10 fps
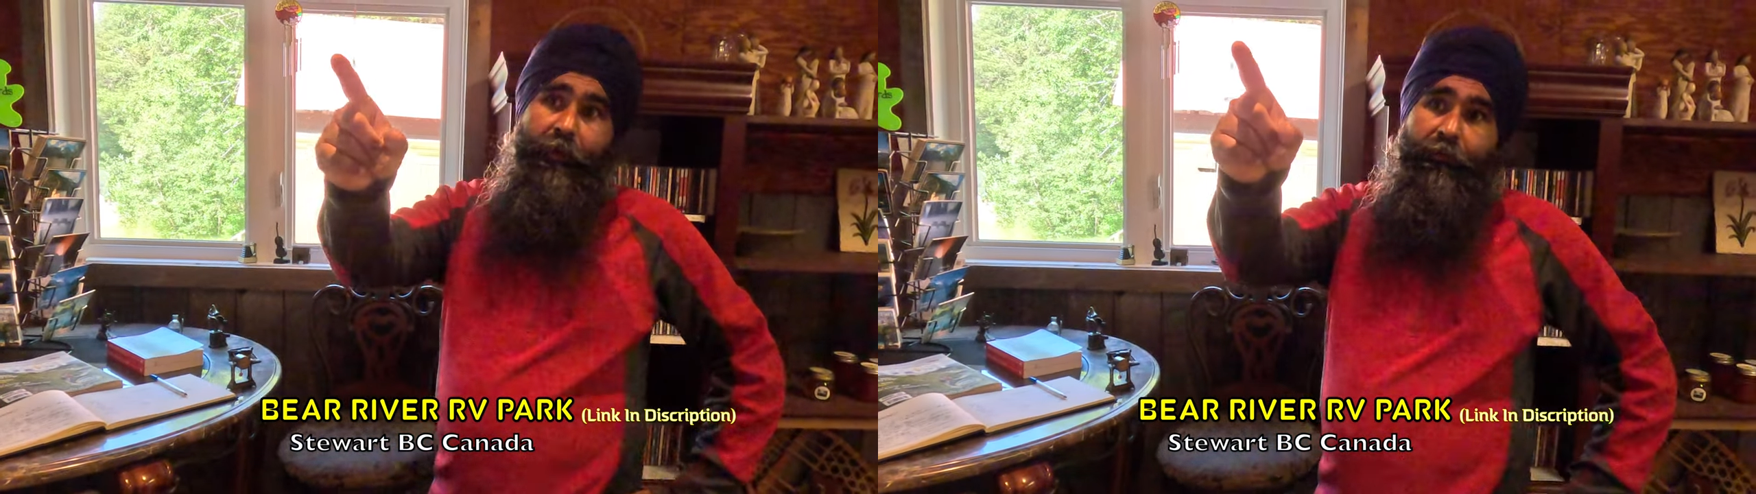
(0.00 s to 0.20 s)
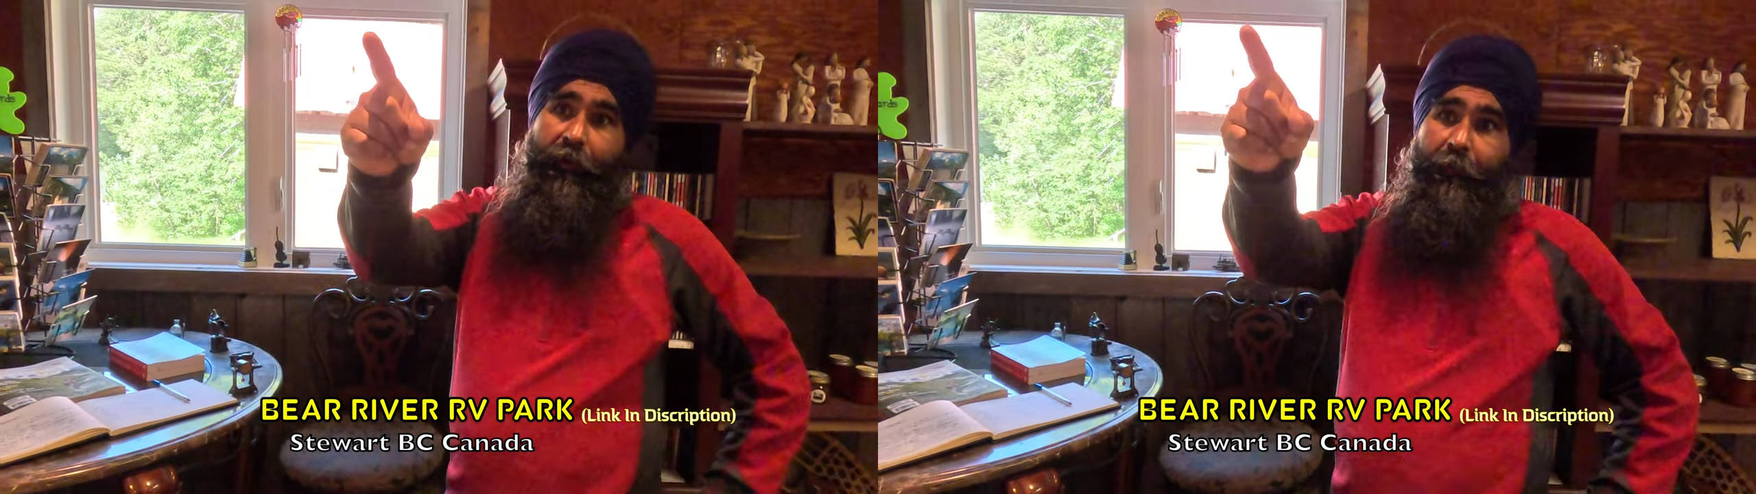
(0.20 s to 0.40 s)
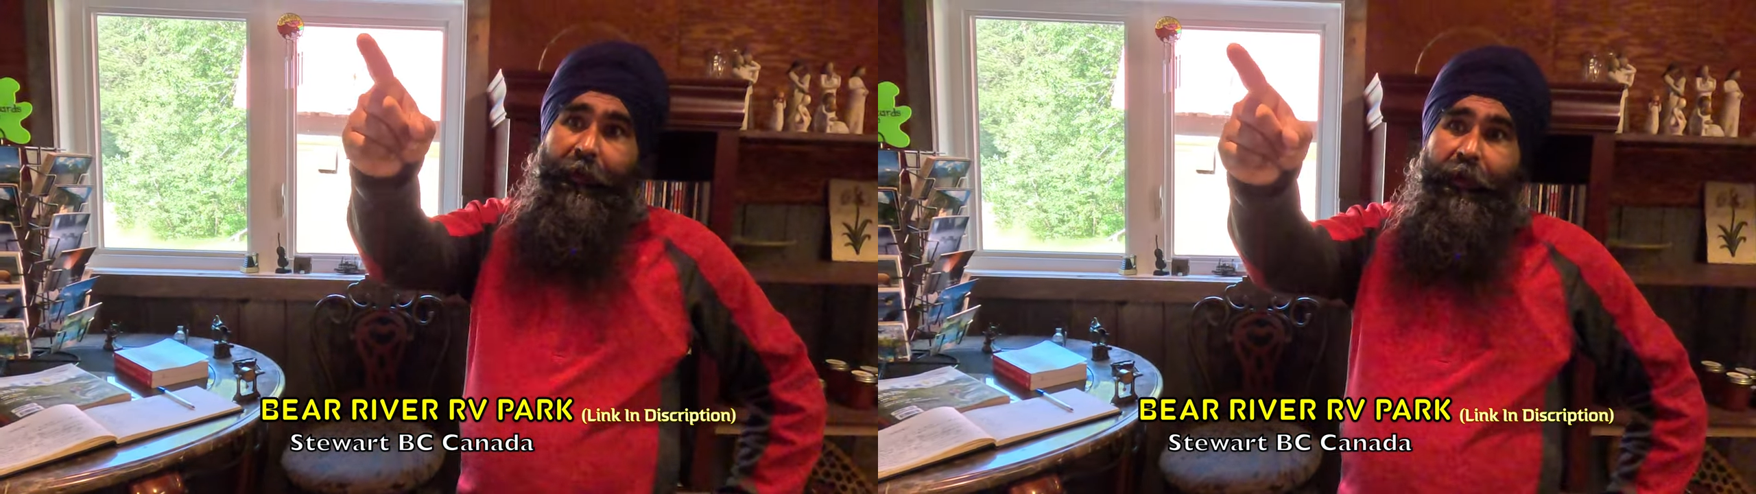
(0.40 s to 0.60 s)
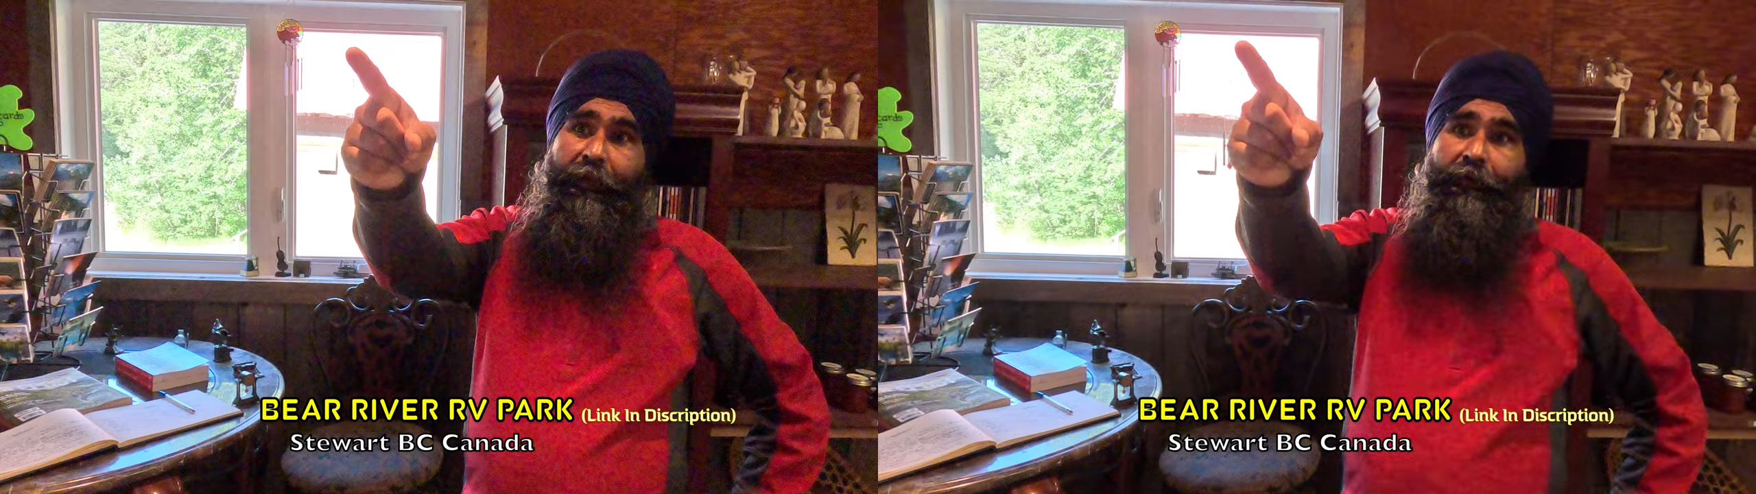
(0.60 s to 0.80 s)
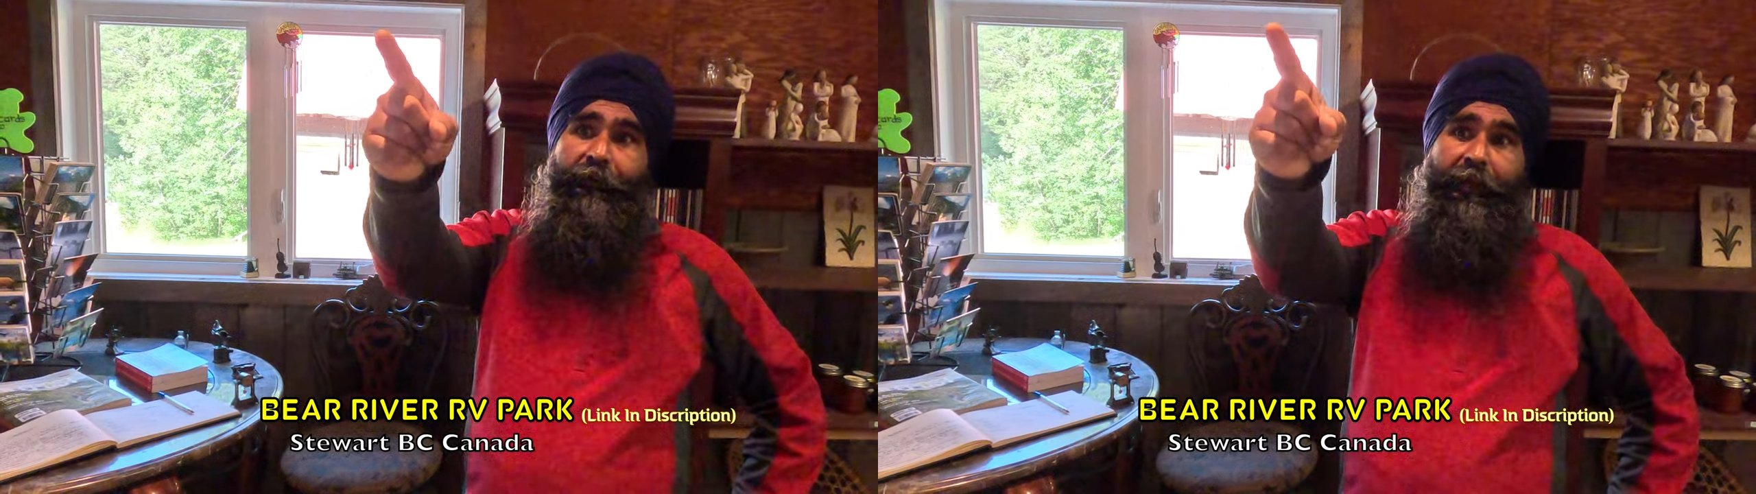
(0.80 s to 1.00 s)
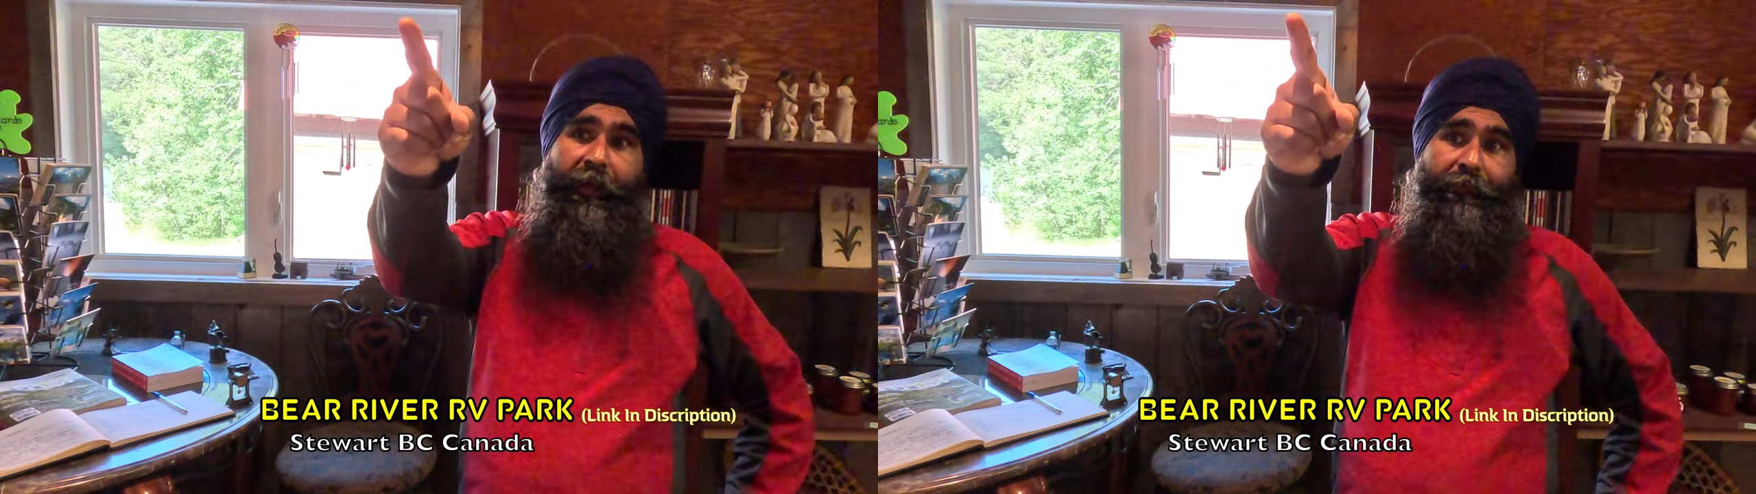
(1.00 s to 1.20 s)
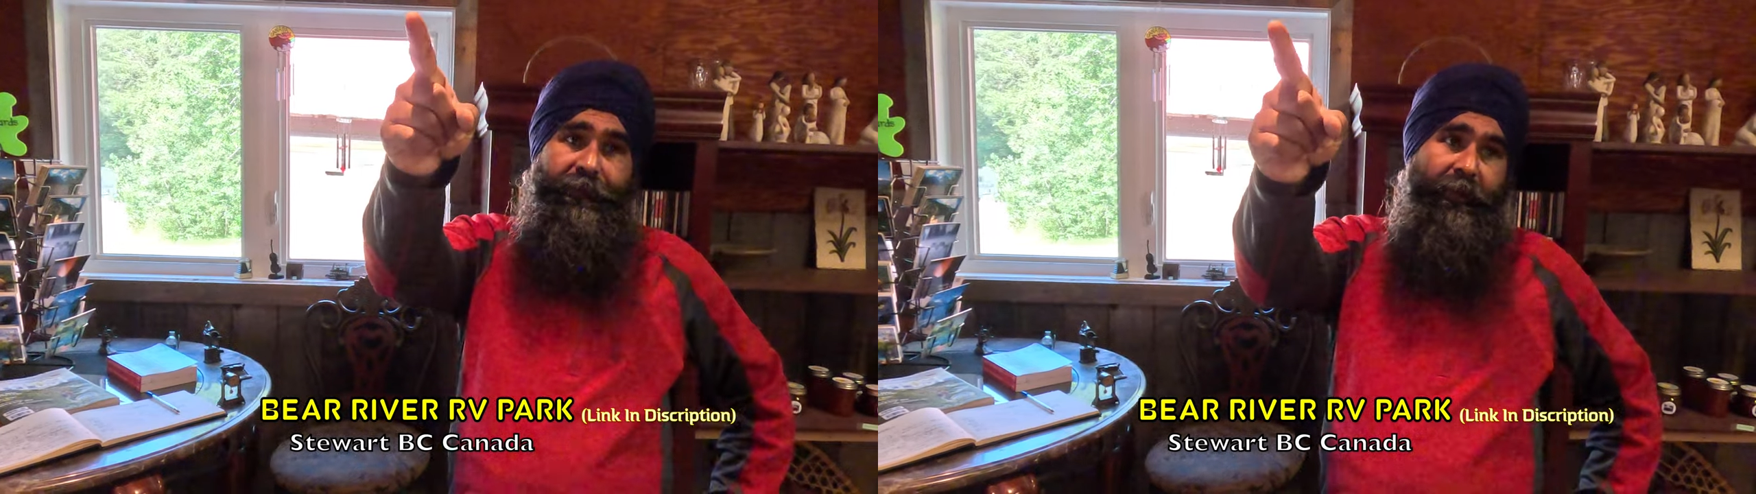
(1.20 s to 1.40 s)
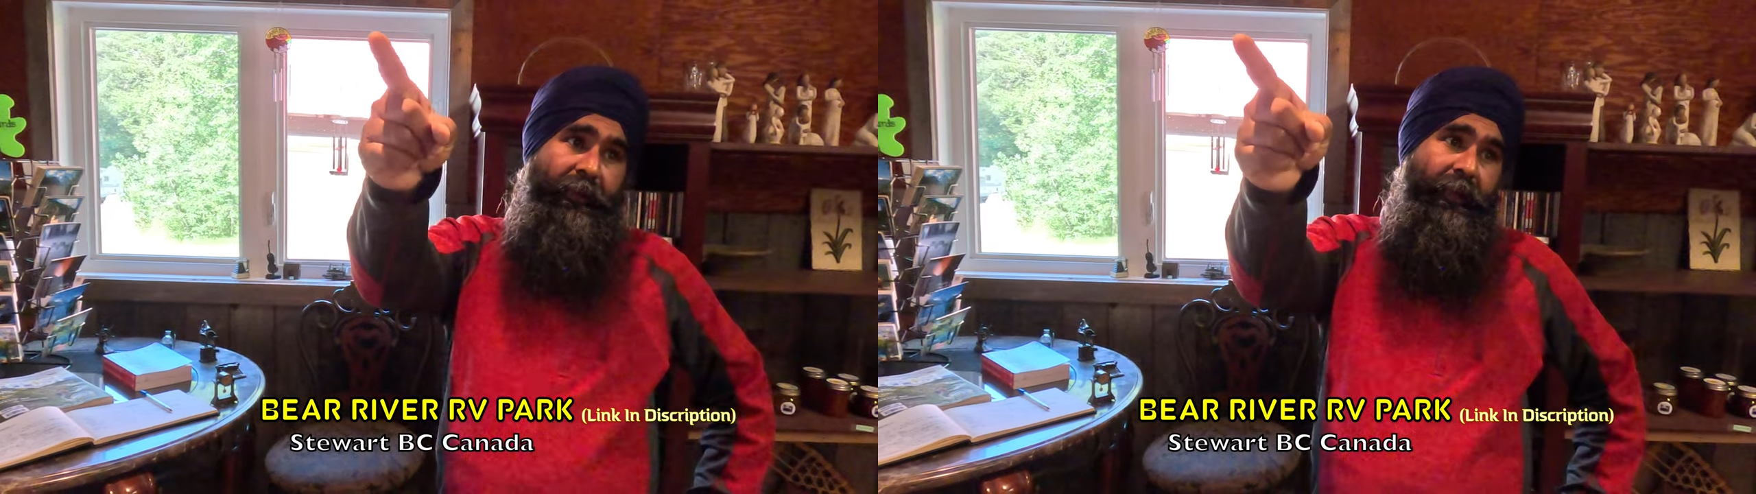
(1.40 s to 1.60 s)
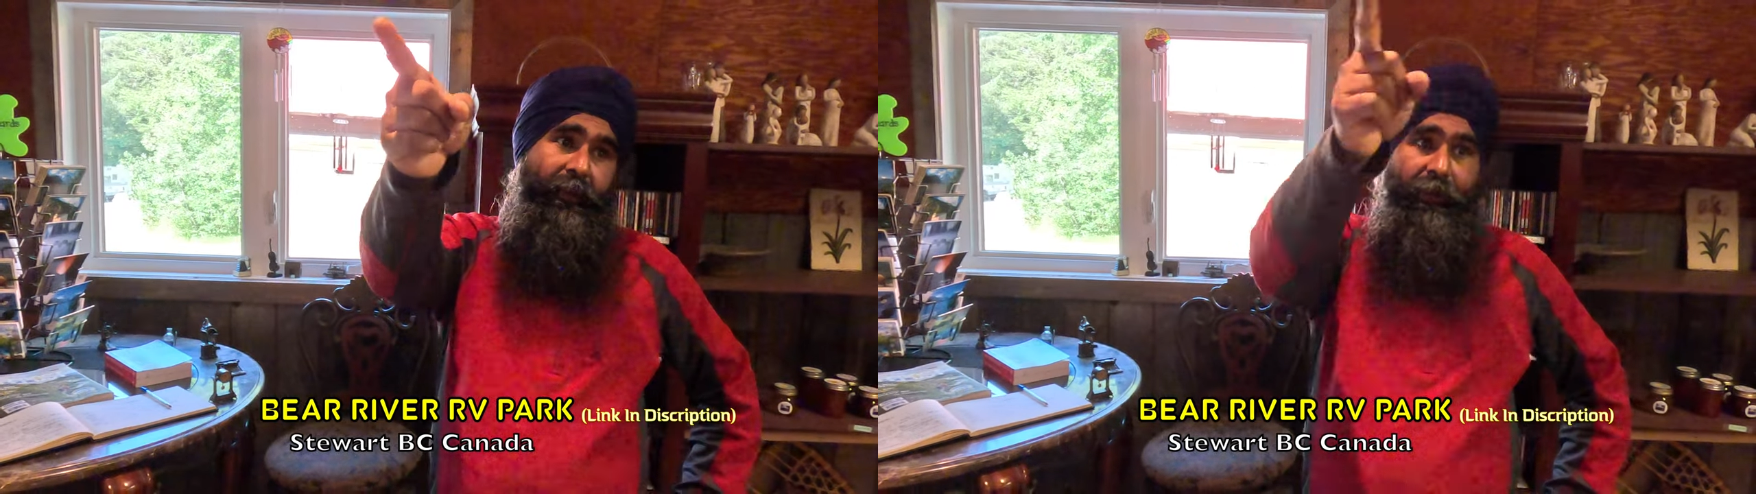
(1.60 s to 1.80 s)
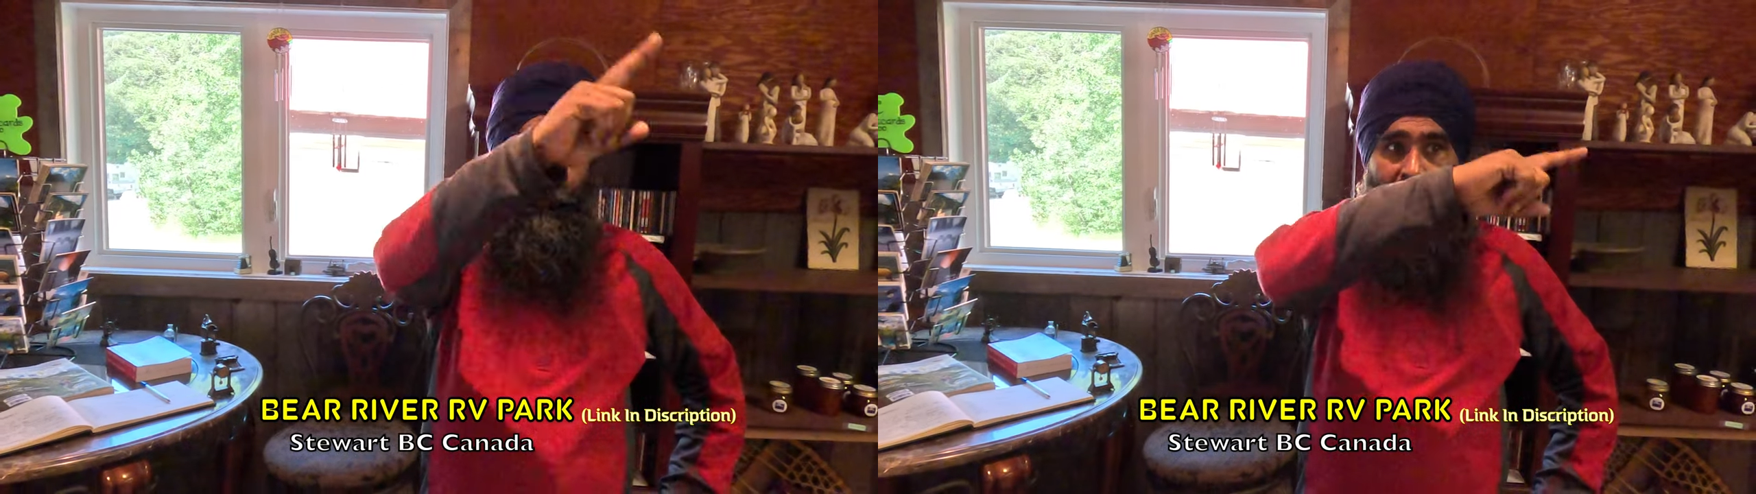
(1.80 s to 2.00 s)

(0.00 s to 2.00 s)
from behind our campsite and uh,